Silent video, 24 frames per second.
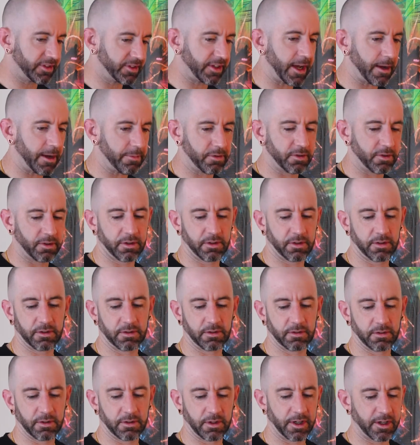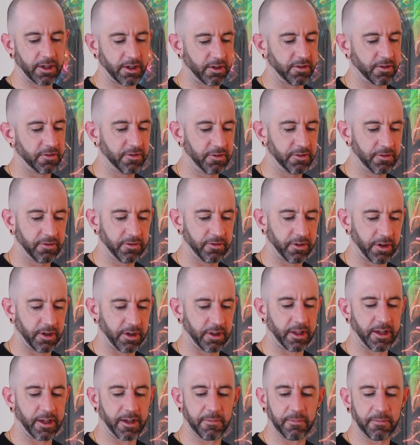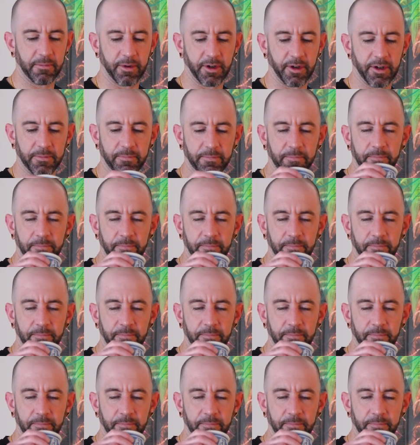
Capital. I don't know if you've heard of that, but